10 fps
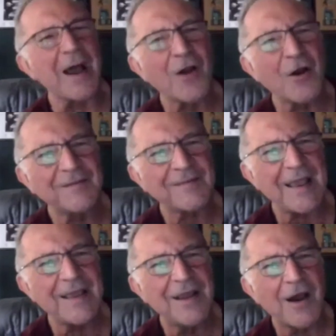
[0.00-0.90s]
I'd
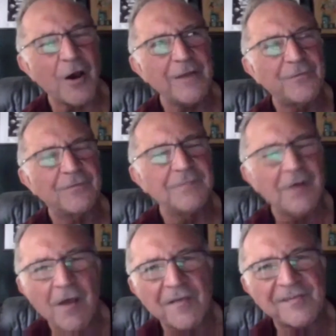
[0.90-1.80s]
say I've
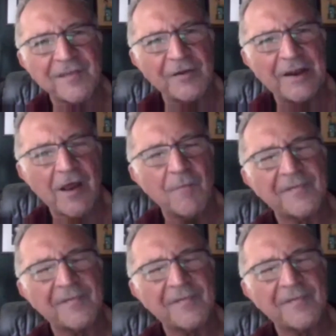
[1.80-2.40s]
studied.